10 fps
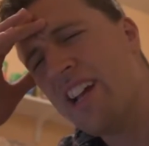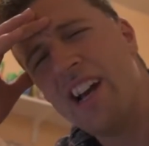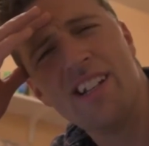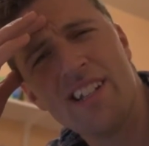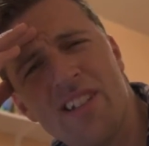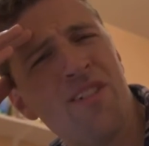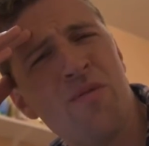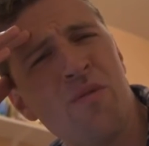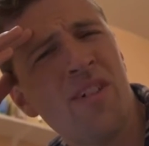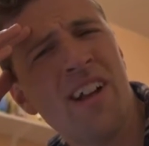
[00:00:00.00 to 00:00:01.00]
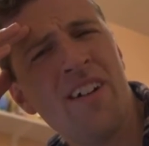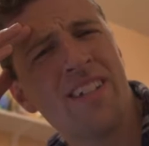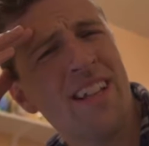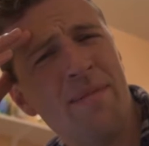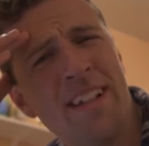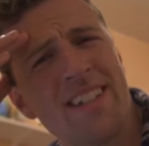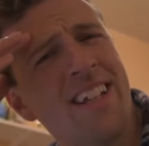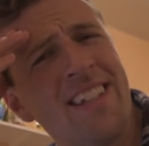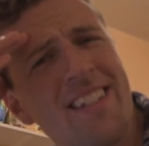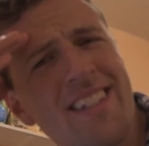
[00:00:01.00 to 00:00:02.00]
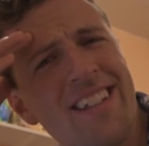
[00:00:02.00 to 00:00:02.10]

And I just get so worn out. Does that make sense?